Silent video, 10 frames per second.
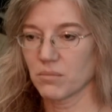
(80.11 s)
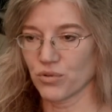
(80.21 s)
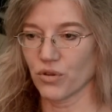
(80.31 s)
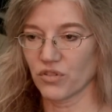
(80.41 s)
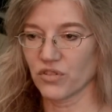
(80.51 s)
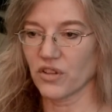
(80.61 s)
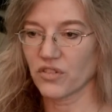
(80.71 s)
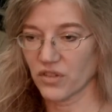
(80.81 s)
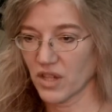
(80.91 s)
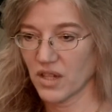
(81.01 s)

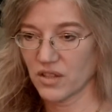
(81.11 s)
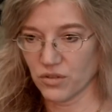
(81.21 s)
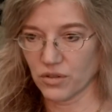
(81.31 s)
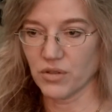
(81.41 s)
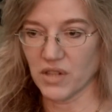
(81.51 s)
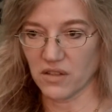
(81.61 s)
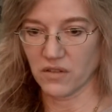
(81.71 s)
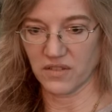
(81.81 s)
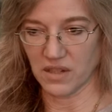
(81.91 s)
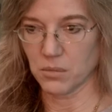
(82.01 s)
process to create
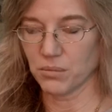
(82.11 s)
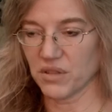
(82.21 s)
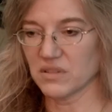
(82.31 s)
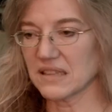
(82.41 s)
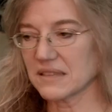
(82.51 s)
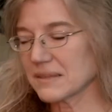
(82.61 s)
sustainable buildings.